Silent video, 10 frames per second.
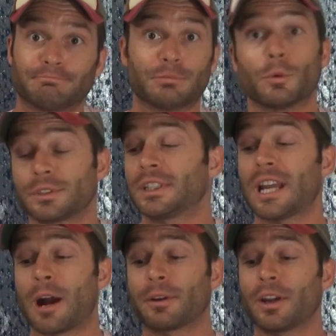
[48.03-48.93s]
But we'll see
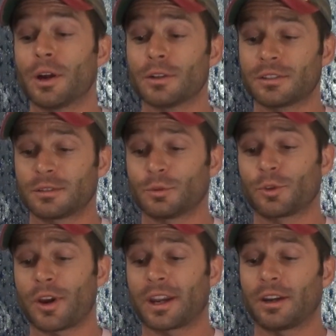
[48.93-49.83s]
how it goes. We'll
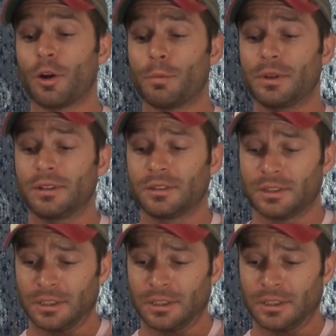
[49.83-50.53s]
crack it open.